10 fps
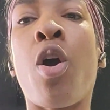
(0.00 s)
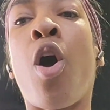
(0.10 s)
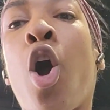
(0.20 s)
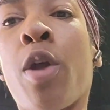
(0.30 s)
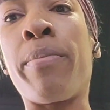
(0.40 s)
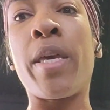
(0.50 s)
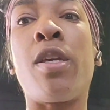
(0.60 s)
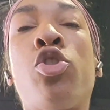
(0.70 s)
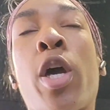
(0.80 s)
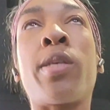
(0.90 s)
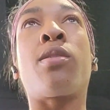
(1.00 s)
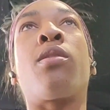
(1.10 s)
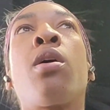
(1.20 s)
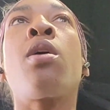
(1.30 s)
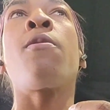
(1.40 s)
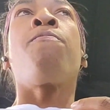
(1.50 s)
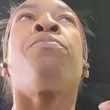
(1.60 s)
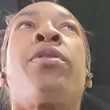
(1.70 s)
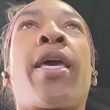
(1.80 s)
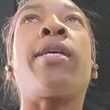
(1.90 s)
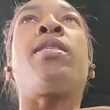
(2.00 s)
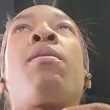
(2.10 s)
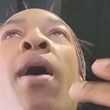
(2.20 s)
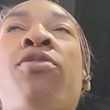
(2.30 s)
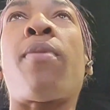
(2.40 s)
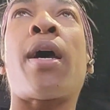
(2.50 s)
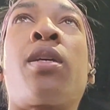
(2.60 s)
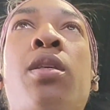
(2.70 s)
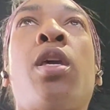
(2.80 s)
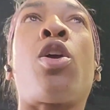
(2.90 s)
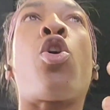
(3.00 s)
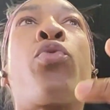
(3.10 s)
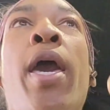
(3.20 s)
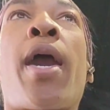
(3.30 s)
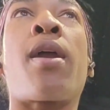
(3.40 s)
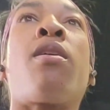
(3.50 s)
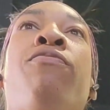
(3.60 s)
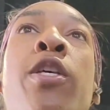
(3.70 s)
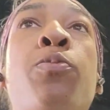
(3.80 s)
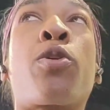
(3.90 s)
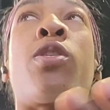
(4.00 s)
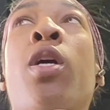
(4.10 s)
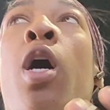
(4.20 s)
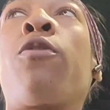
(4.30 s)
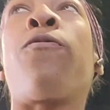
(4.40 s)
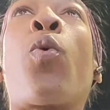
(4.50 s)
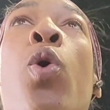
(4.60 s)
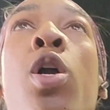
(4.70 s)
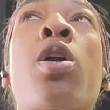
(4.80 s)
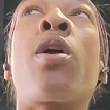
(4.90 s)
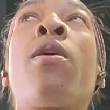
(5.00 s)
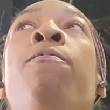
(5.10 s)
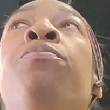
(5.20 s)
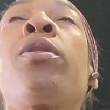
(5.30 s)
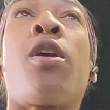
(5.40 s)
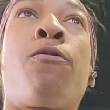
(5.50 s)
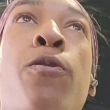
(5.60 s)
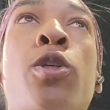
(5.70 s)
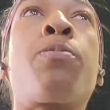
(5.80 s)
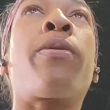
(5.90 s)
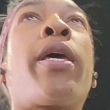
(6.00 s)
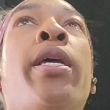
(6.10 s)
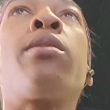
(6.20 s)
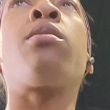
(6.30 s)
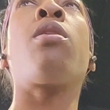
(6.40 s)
are me just guessing mathematically, okay, this person got a 4 in first place.